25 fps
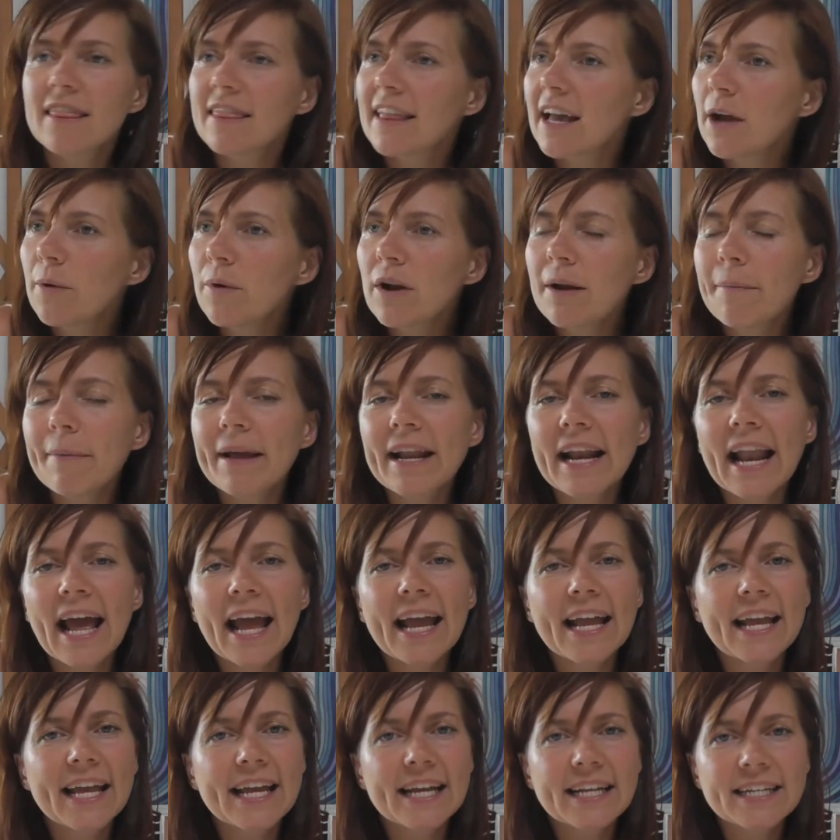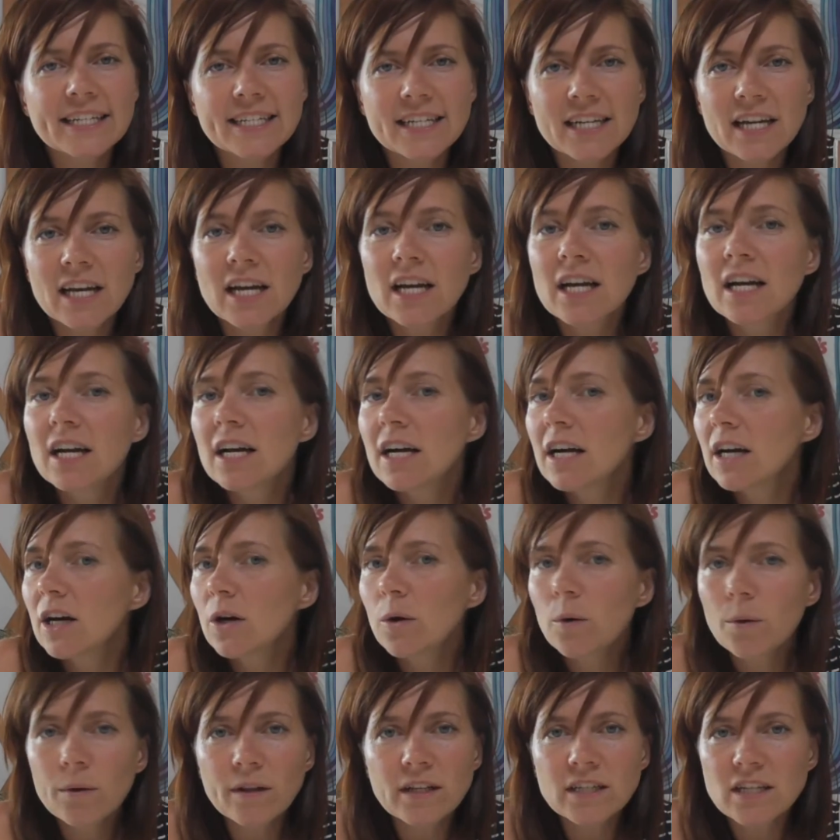They want to be naked
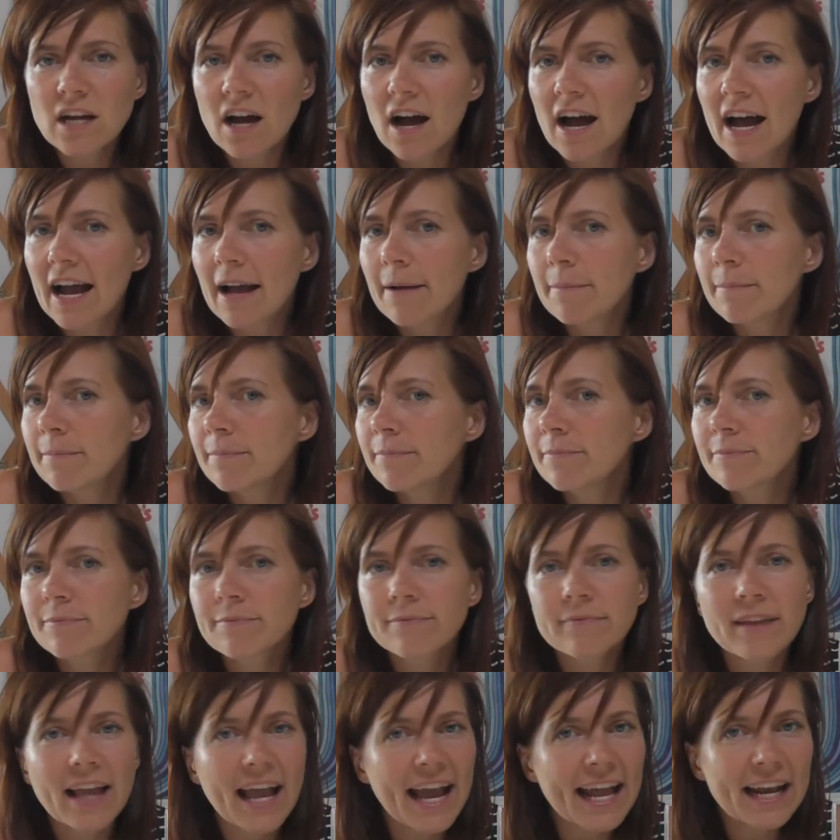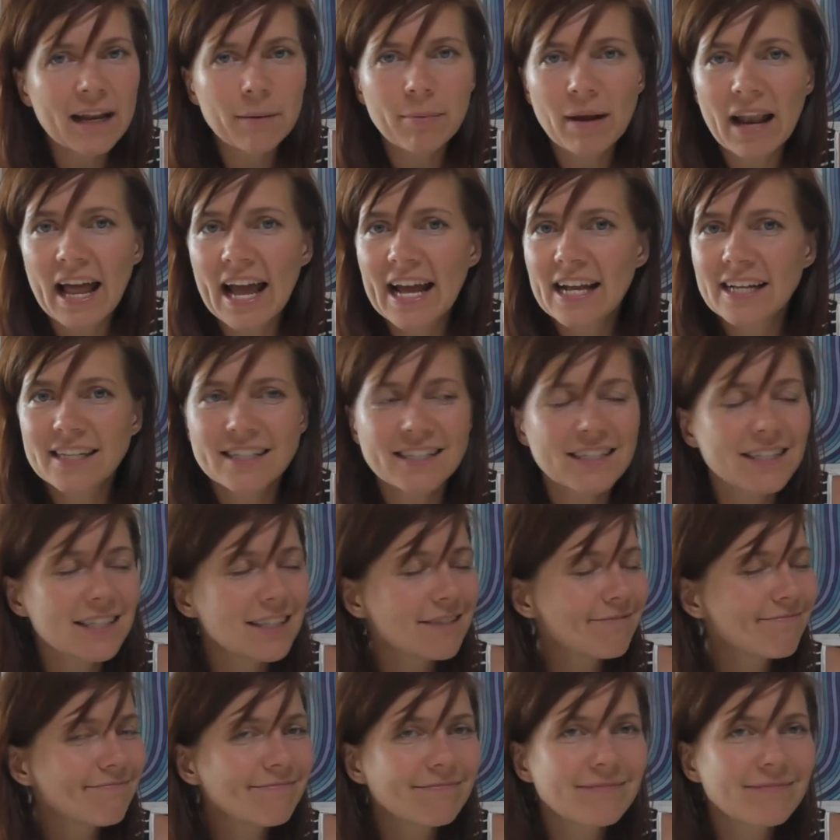all the time, any place.